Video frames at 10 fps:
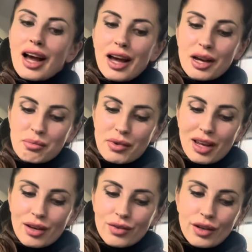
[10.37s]
Um,
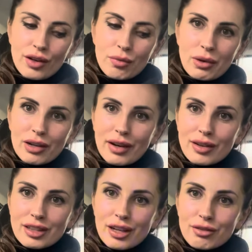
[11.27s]
if you've been around
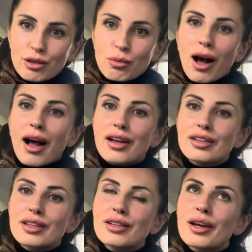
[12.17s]
here for a while,
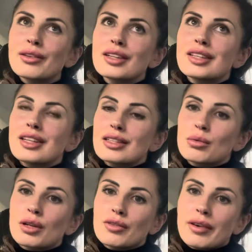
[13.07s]
you know this is
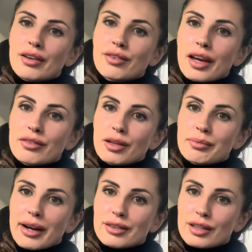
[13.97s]
one of my favourite
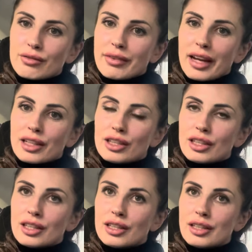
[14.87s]
mountain
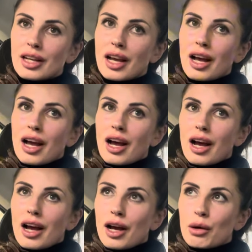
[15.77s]
ranges
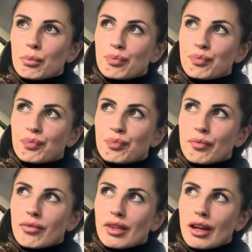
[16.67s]
um,
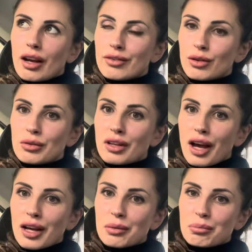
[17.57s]
of all
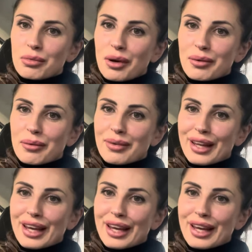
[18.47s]
time probably.